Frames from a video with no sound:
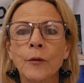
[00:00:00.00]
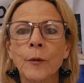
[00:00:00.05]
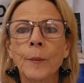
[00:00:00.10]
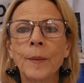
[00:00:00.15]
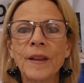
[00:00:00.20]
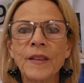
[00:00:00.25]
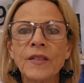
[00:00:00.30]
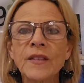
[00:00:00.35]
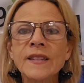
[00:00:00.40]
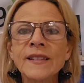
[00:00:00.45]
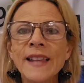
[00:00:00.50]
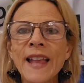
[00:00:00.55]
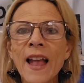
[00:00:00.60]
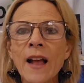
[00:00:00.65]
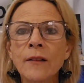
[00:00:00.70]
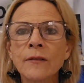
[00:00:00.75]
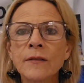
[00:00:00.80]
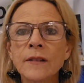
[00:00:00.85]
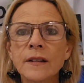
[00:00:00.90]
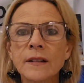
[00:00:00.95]
Repeat the
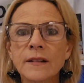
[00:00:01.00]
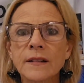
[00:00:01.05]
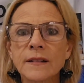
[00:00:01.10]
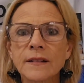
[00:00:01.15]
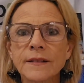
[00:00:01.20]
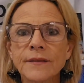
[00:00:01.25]
sound.